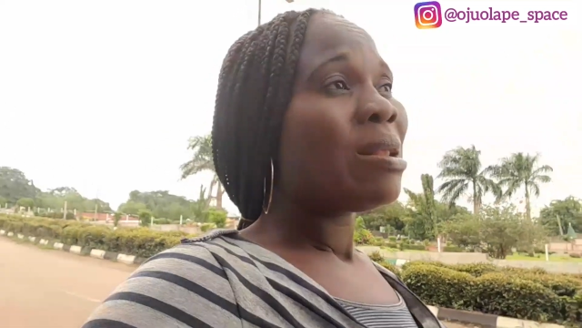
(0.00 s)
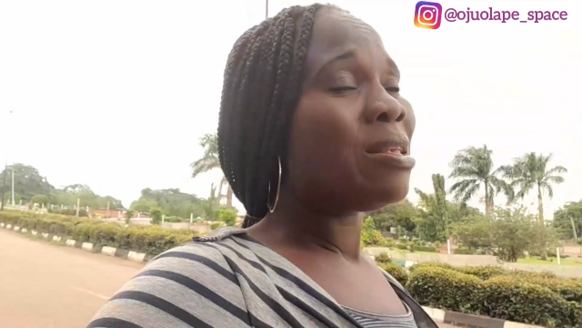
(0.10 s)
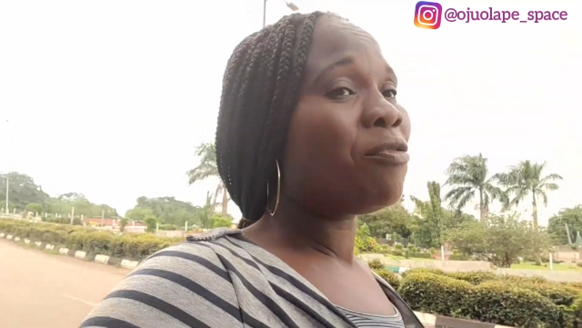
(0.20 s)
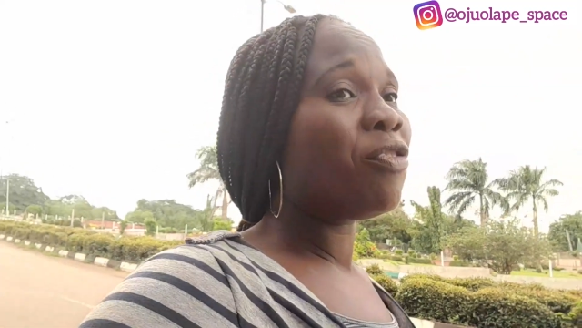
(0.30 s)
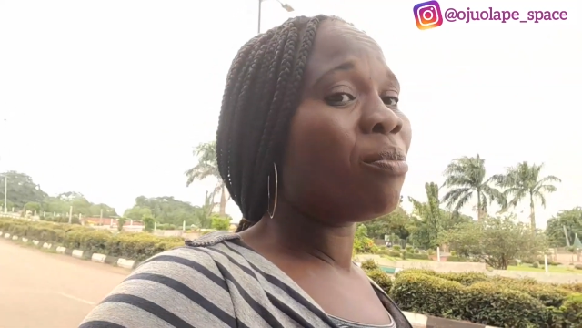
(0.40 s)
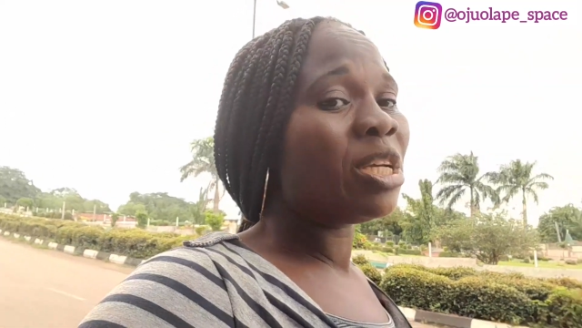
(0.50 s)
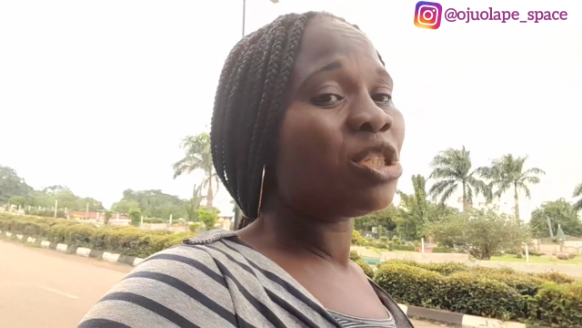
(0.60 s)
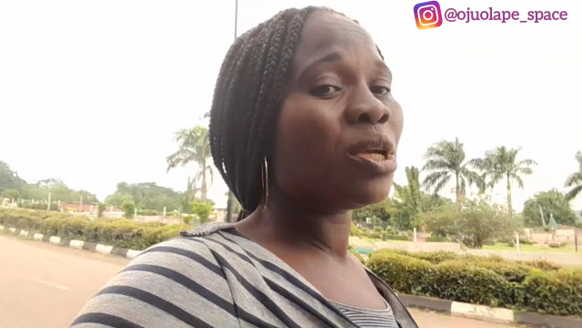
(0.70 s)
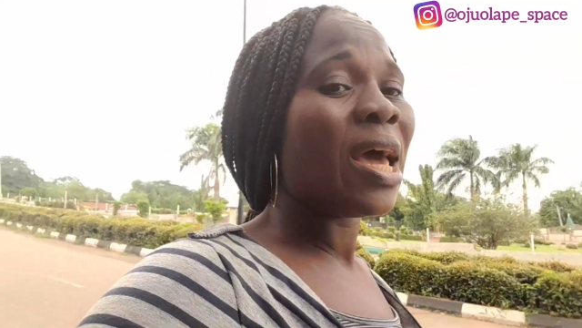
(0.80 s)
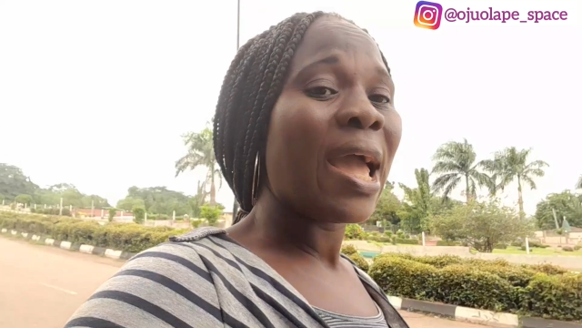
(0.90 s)
the
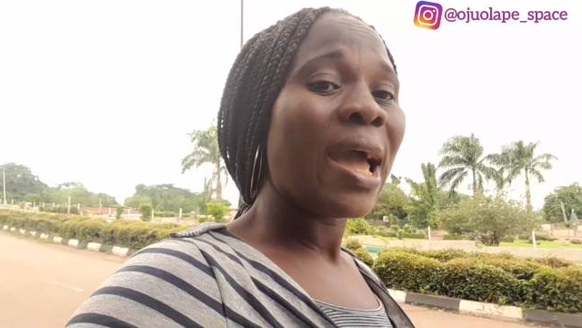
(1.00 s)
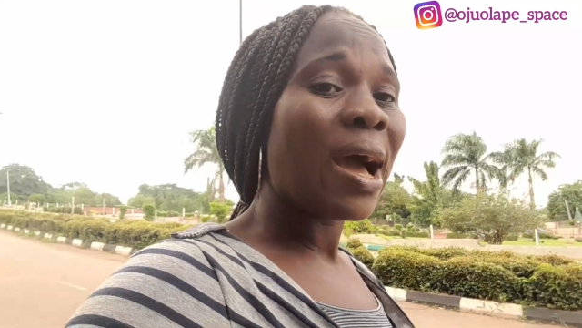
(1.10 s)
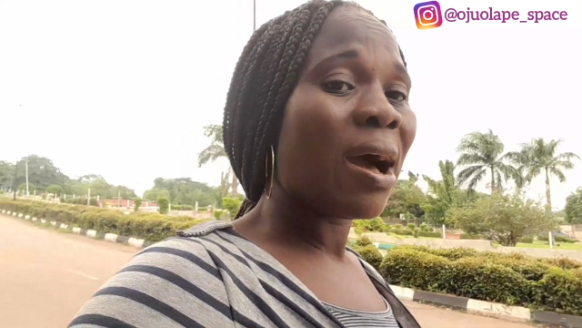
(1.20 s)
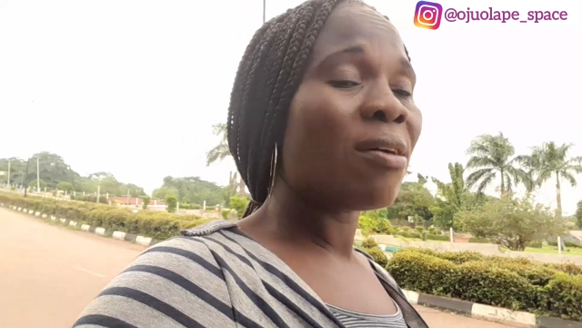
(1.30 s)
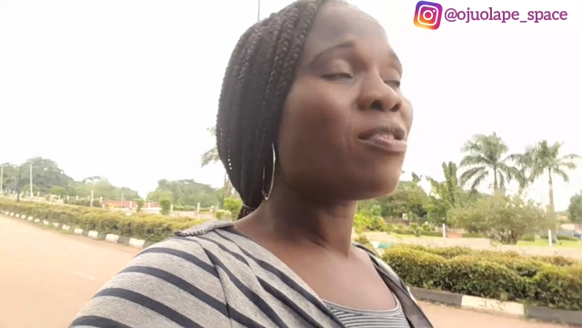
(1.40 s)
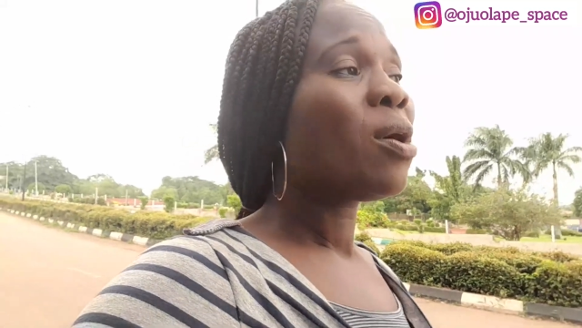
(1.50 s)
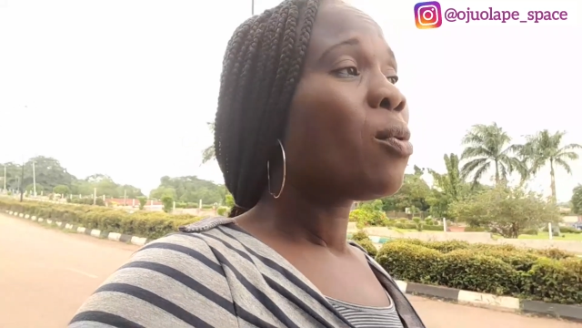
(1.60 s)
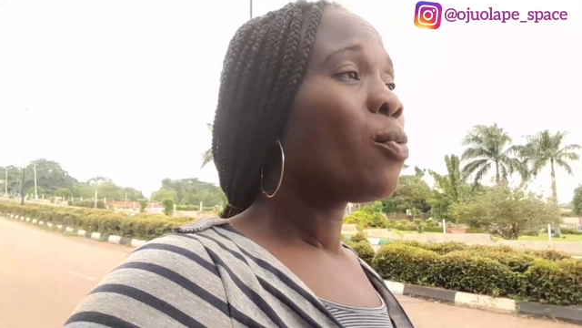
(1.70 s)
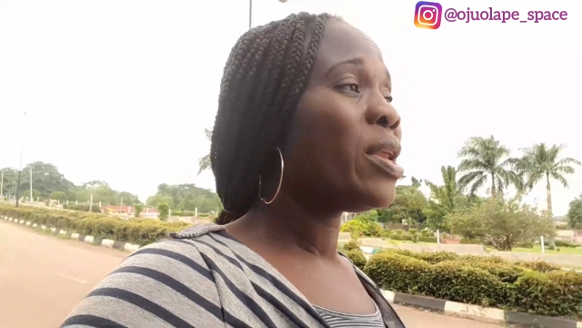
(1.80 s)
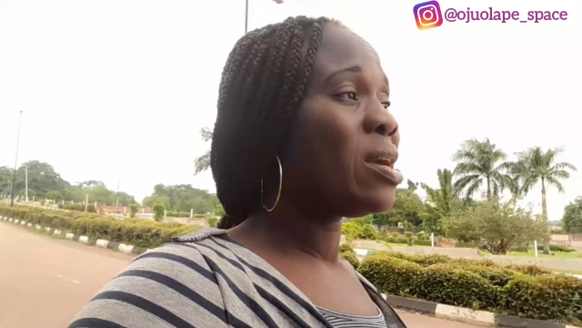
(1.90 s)
information I have
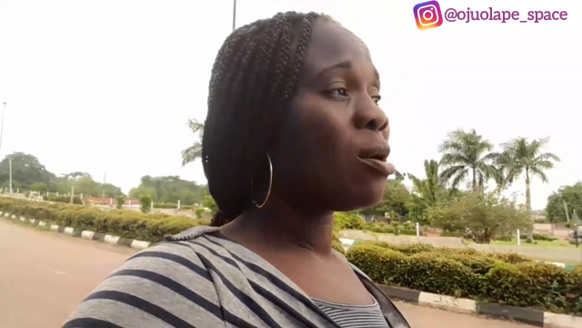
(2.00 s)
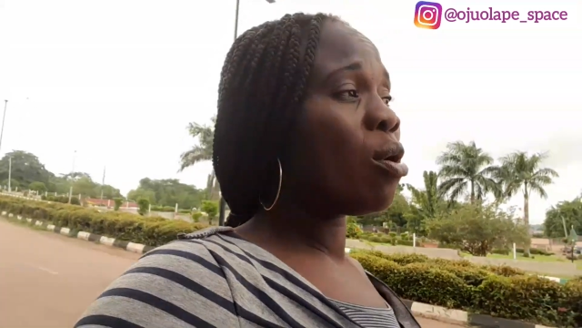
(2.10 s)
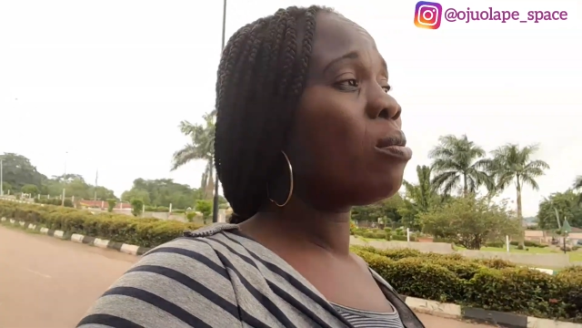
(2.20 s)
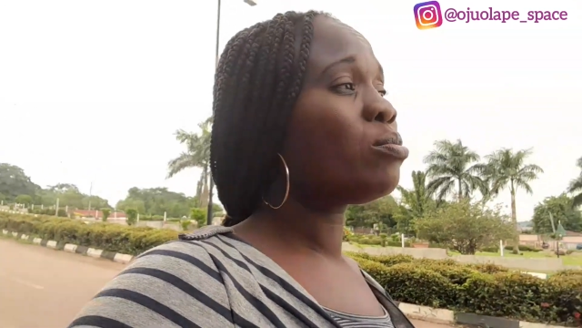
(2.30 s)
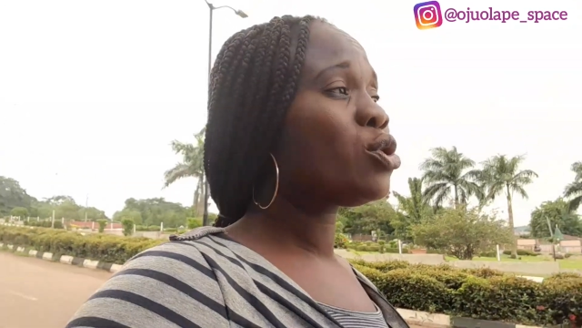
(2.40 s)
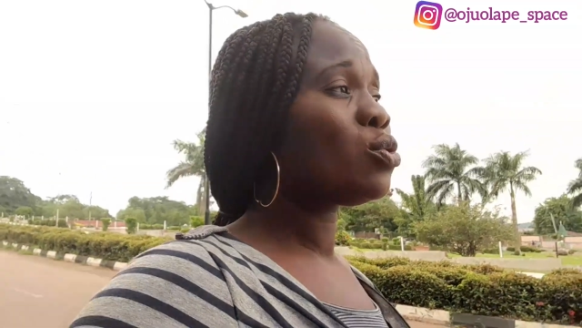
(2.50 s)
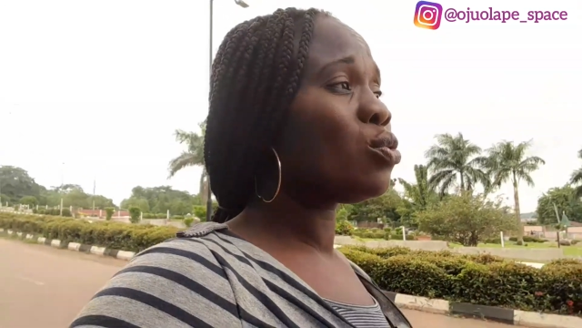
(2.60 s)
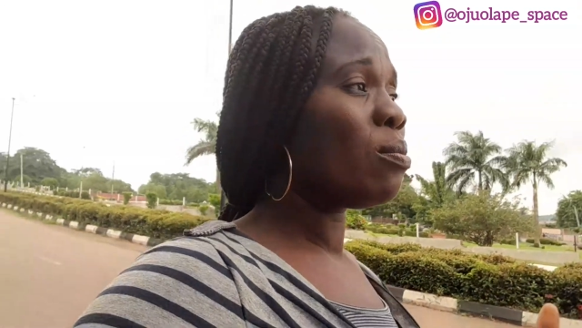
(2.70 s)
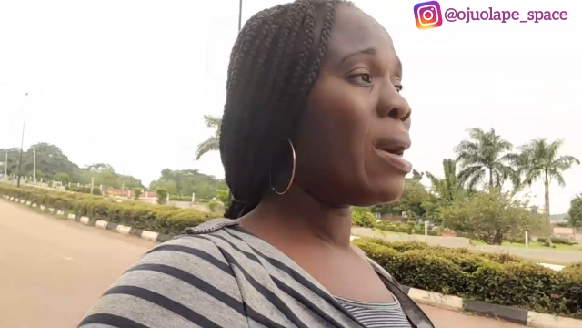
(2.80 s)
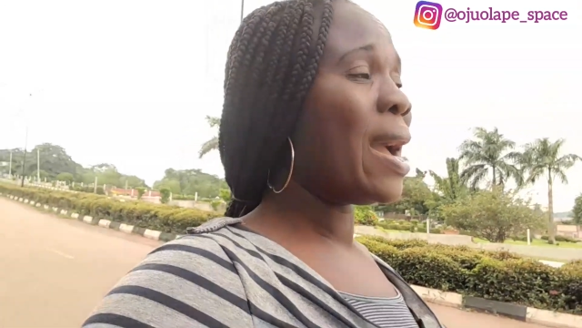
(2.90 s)
when it comes
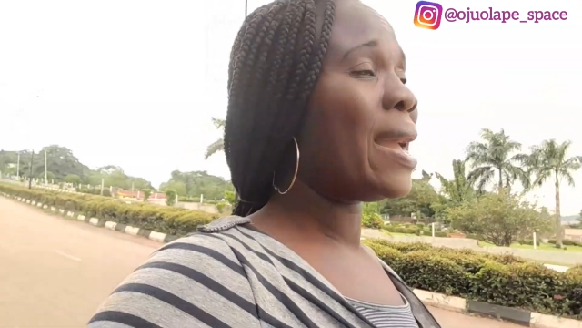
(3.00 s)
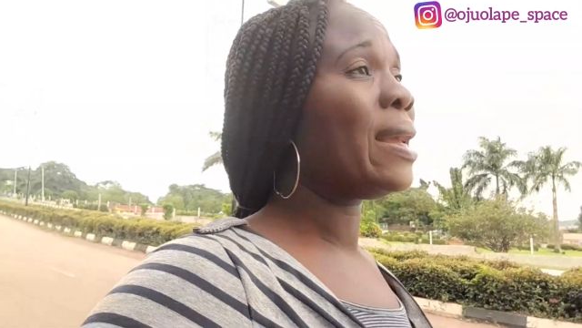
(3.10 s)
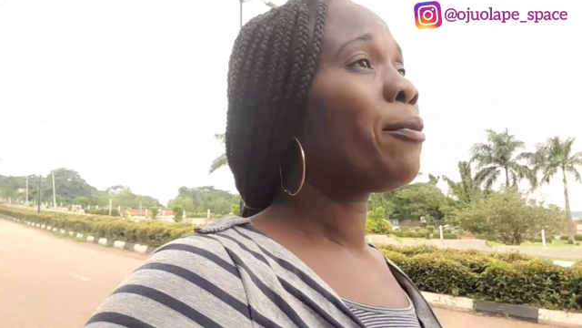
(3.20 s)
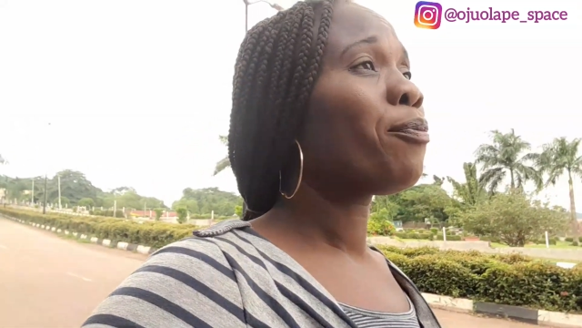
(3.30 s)
to my